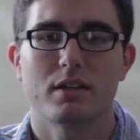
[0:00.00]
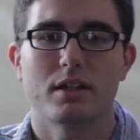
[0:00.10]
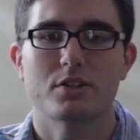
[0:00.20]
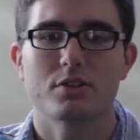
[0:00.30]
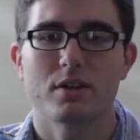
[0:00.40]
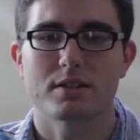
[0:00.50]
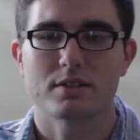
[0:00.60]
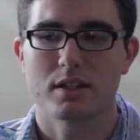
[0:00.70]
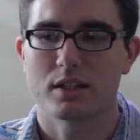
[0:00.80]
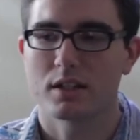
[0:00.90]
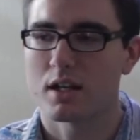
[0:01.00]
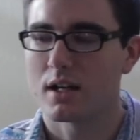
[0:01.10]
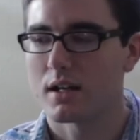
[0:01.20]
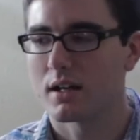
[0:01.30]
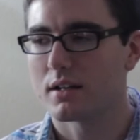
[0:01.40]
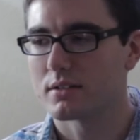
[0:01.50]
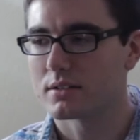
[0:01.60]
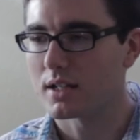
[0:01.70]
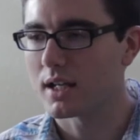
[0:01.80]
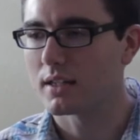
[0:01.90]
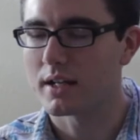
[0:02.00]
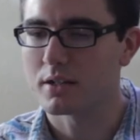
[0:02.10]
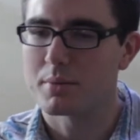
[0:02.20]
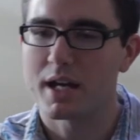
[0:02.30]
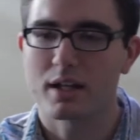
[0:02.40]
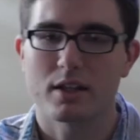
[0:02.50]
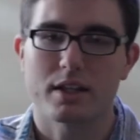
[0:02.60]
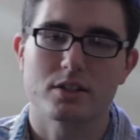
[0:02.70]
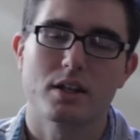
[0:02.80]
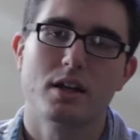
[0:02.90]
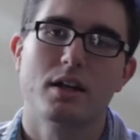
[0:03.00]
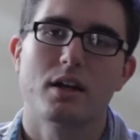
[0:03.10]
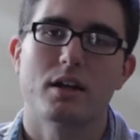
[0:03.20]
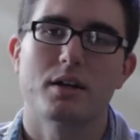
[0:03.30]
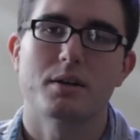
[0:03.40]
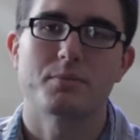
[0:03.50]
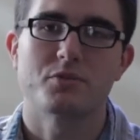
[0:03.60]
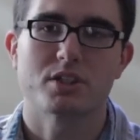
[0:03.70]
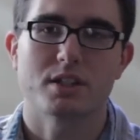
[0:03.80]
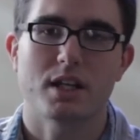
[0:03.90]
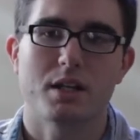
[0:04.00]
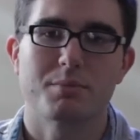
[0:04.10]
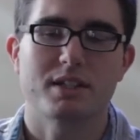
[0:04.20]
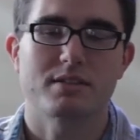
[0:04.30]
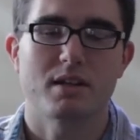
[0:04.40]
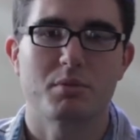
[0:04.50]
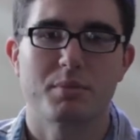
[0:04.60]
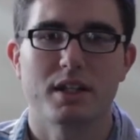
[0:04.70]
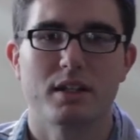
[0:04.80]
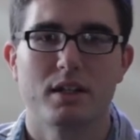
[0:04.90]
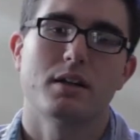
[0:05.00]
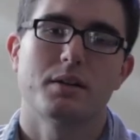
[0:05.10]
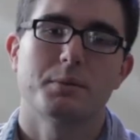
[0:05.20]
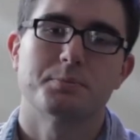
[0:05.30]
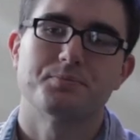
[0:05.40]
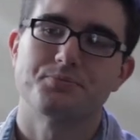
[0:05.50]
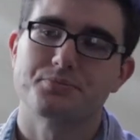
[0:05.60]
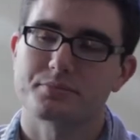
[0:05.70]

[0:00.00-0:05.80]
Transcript: interesting uh, side light or backlight, um, just to kind of mix it up a bit. Um,